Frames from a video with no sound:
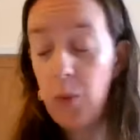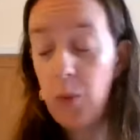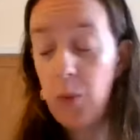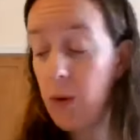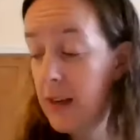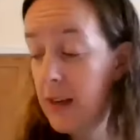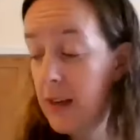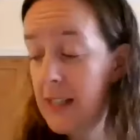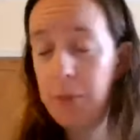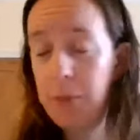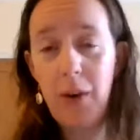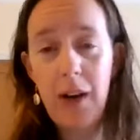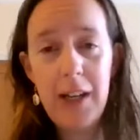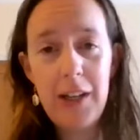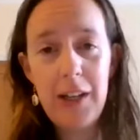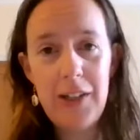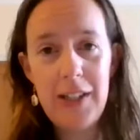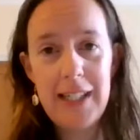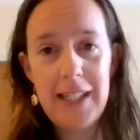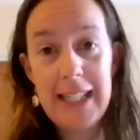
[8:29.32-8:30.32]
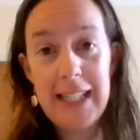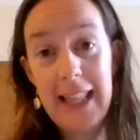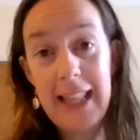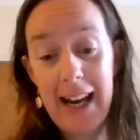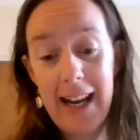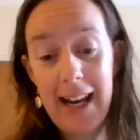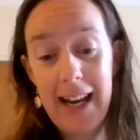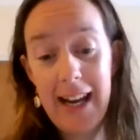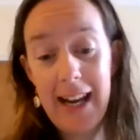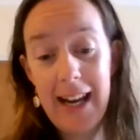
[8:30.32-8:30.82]
What an inspiration to see
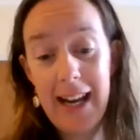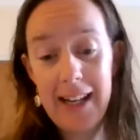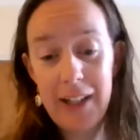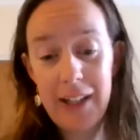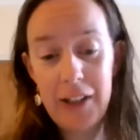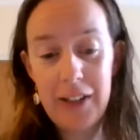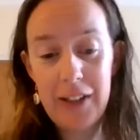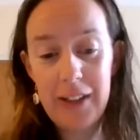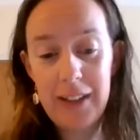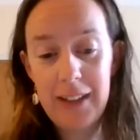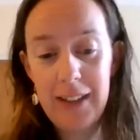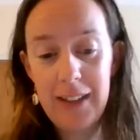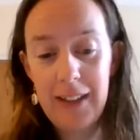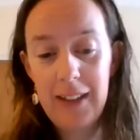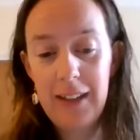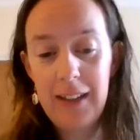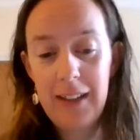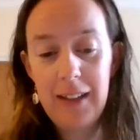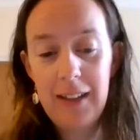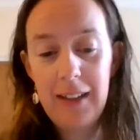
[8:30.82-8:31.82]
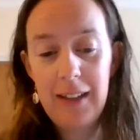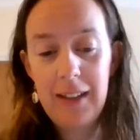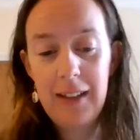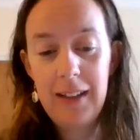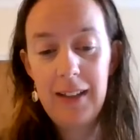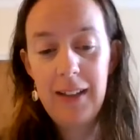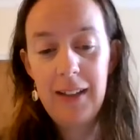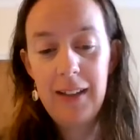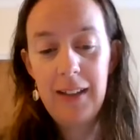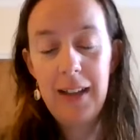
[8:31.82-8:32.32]
that in action.
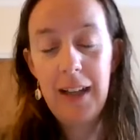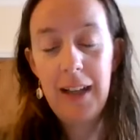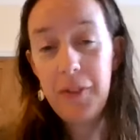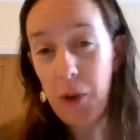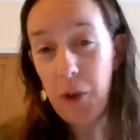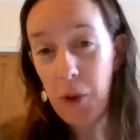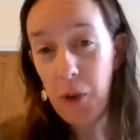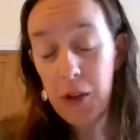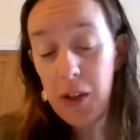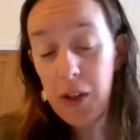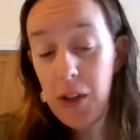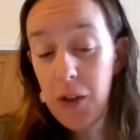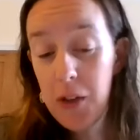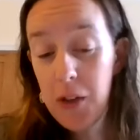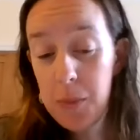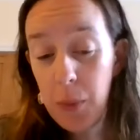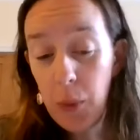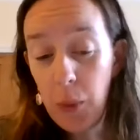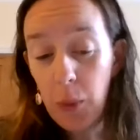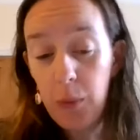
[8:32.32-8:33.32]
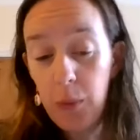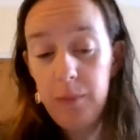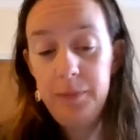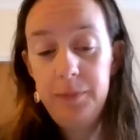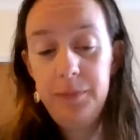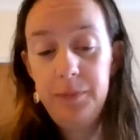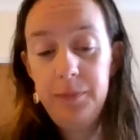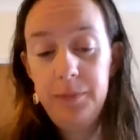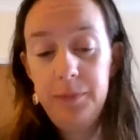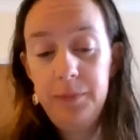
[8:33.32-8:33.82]
If God can use
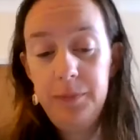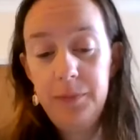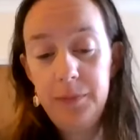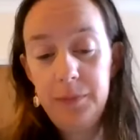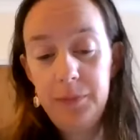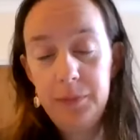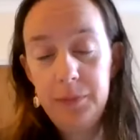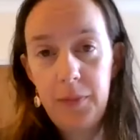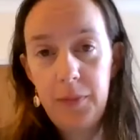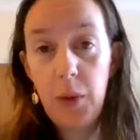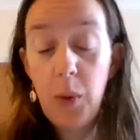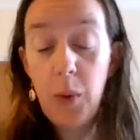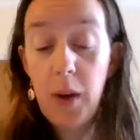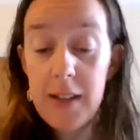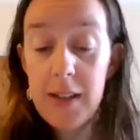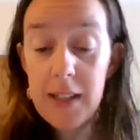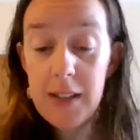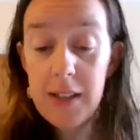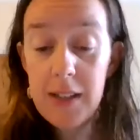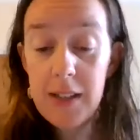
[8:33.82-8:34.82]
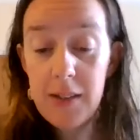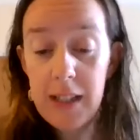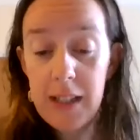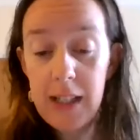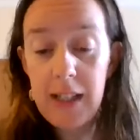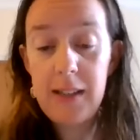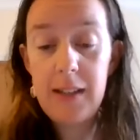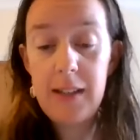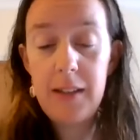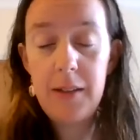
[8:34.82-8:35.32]
Paul, the worst of
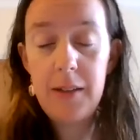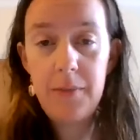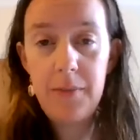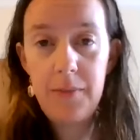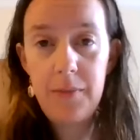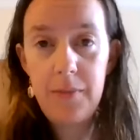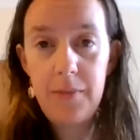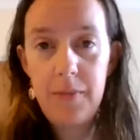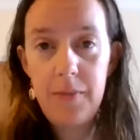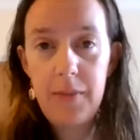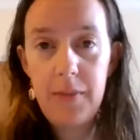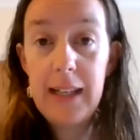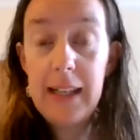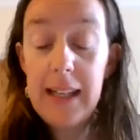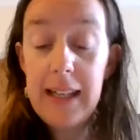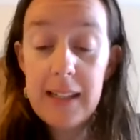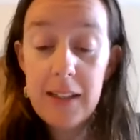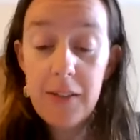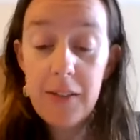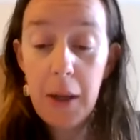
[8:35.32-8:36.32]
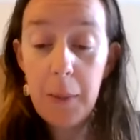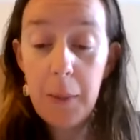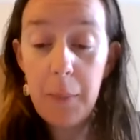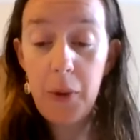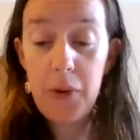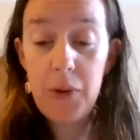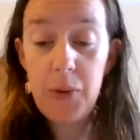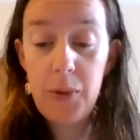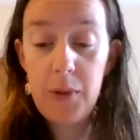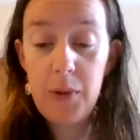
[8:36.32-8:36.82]
sinners, the least of the
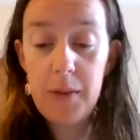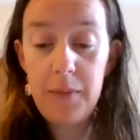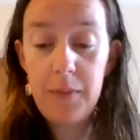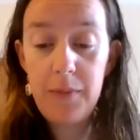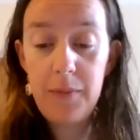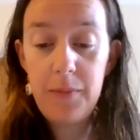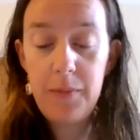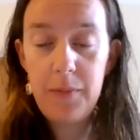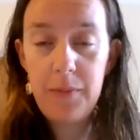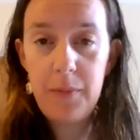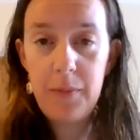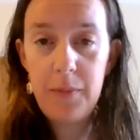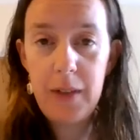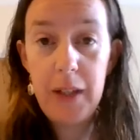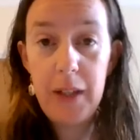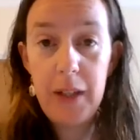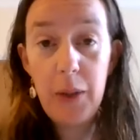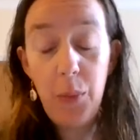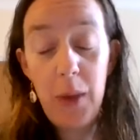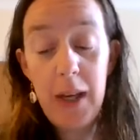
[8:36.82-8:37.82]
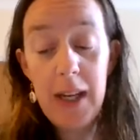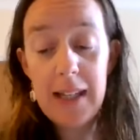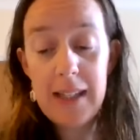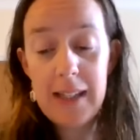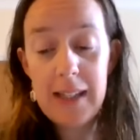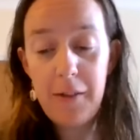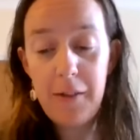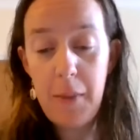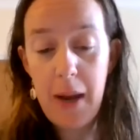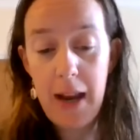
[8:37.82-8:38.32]
apostles, and the
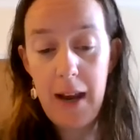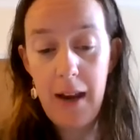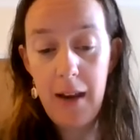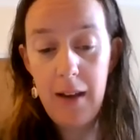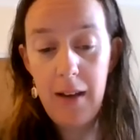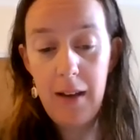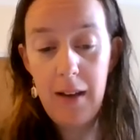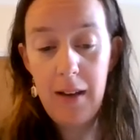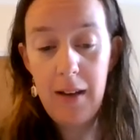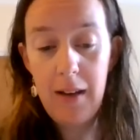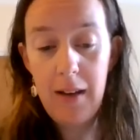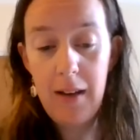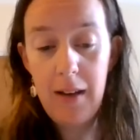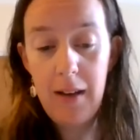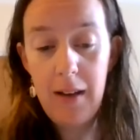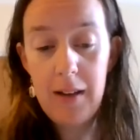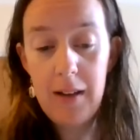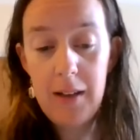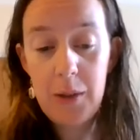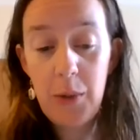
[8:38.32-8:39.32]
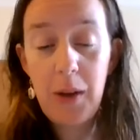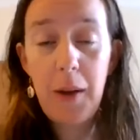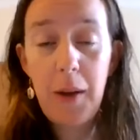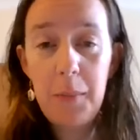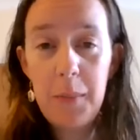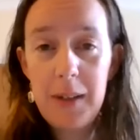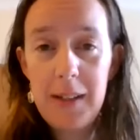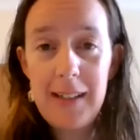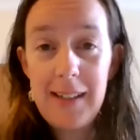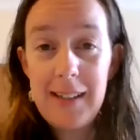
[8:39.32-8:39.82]
weakest of men, to
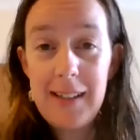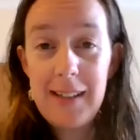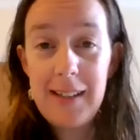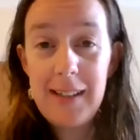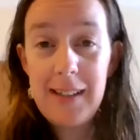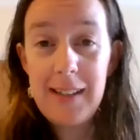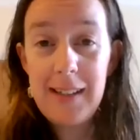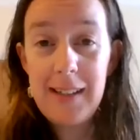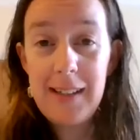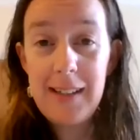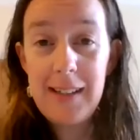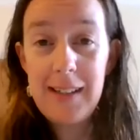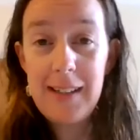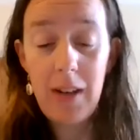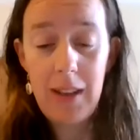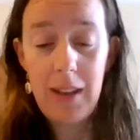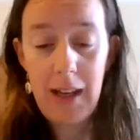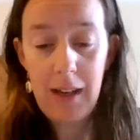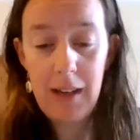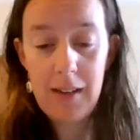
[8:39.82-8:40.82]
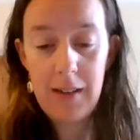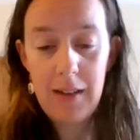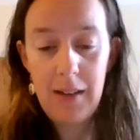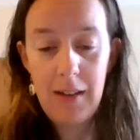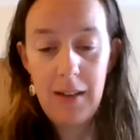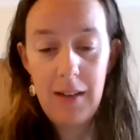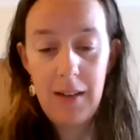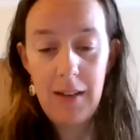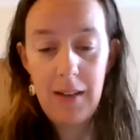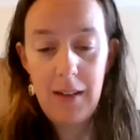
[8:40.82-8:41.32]
accomplish these extraordinary things,
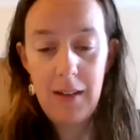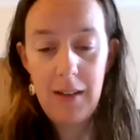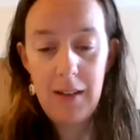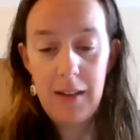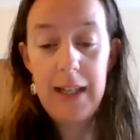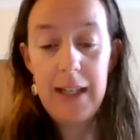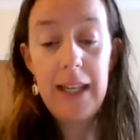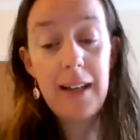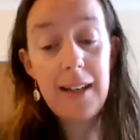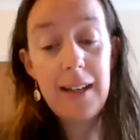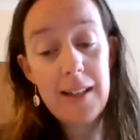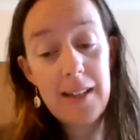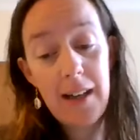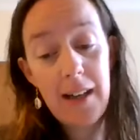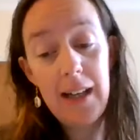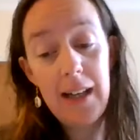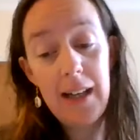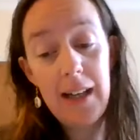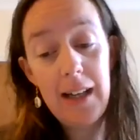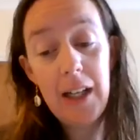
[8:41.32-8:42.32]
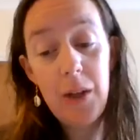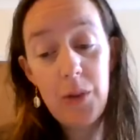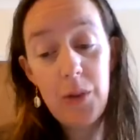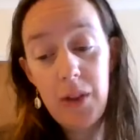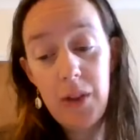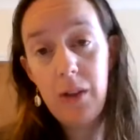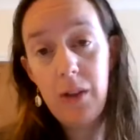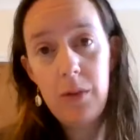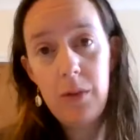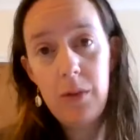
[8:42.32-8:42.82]
then He can certainly use
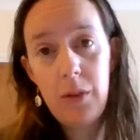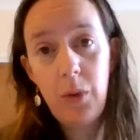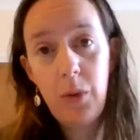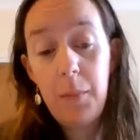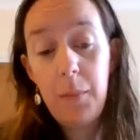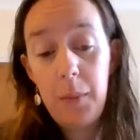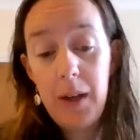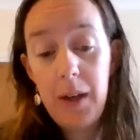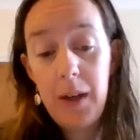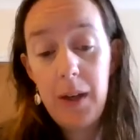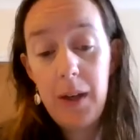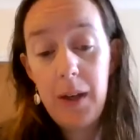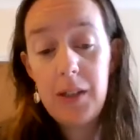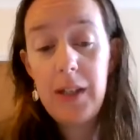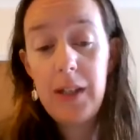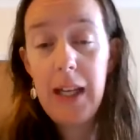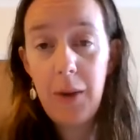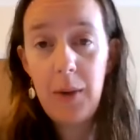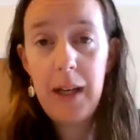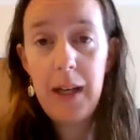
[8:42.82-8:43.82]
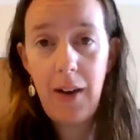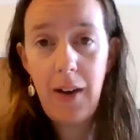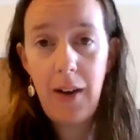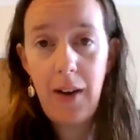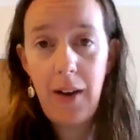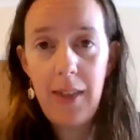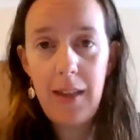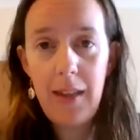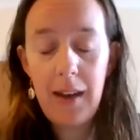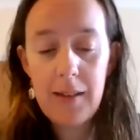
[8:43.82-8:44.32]
you to accomplish equally
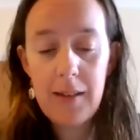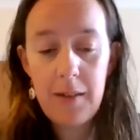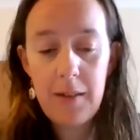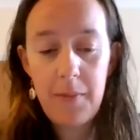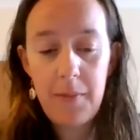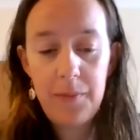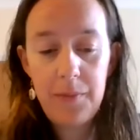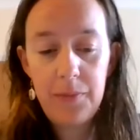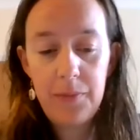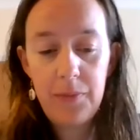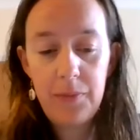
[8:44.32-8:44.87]
great things.